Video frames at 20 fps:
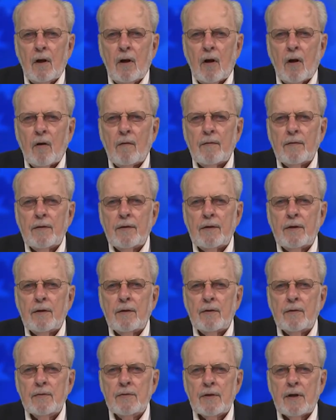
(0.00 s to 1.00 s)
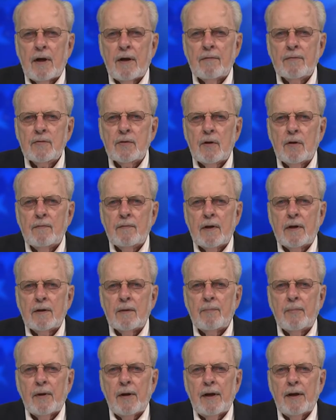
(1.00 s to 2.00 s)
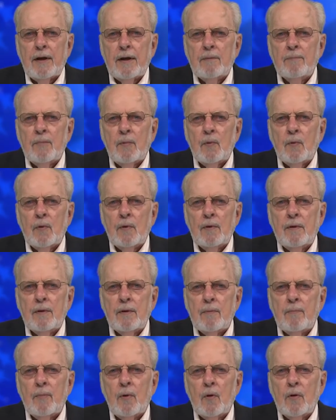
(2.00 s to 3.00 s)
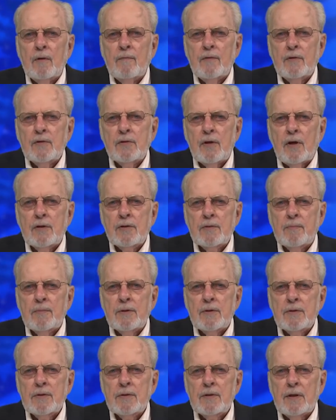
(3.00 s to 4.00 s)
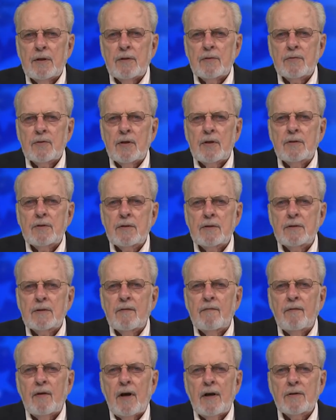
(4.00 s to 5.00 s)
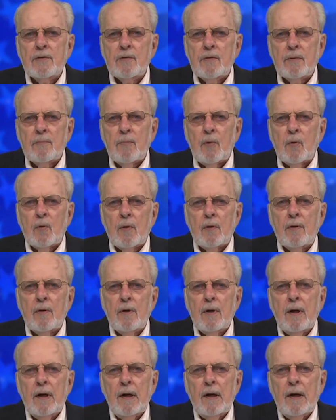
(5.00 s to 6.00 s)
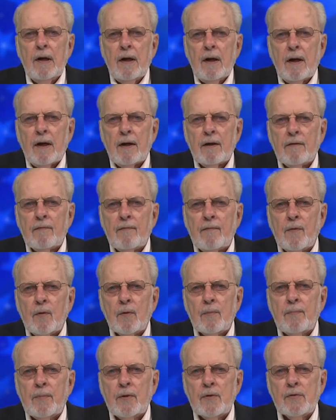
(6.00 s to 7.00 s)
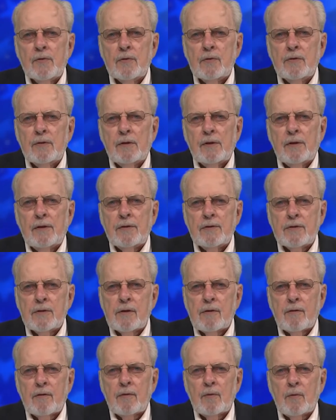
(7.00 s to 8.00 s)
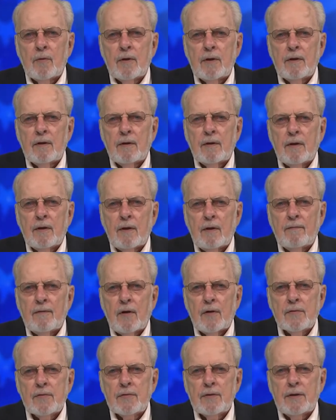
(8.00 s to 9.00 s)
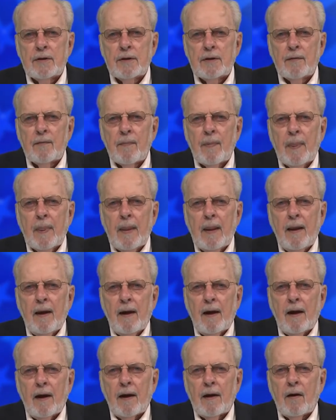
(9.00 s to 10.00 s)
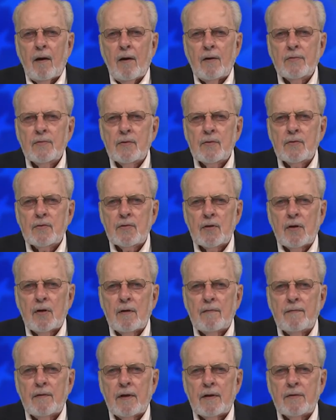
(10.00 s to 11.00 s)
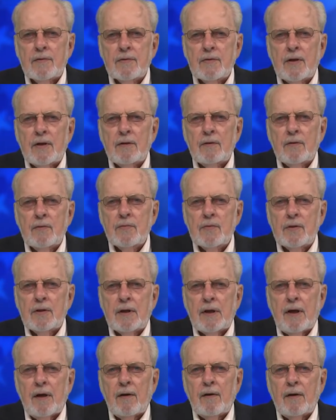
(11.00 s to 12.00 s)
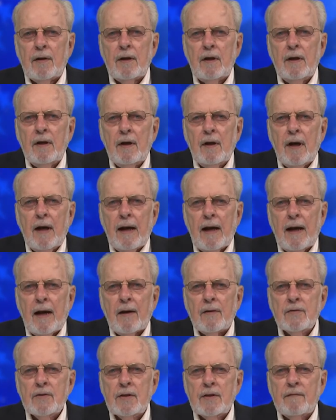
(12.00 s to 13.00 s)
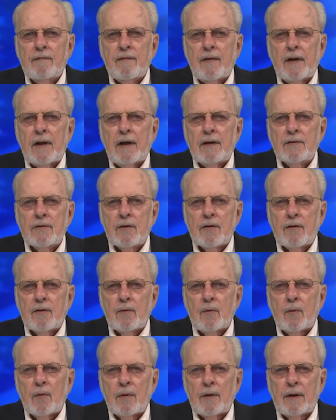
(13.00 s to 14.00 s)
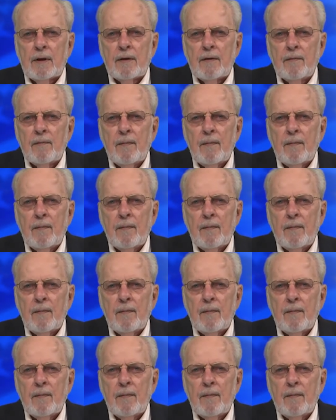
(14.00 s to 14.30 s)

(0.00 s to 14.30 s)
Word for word: Over the years, I have served on the Planning Board, the Board of Adjustments, and the Citizens Advisory Board, and the Fort Pierce Utilities Authority of our city. I also served on the St. Lucie County Housing Finance Authority.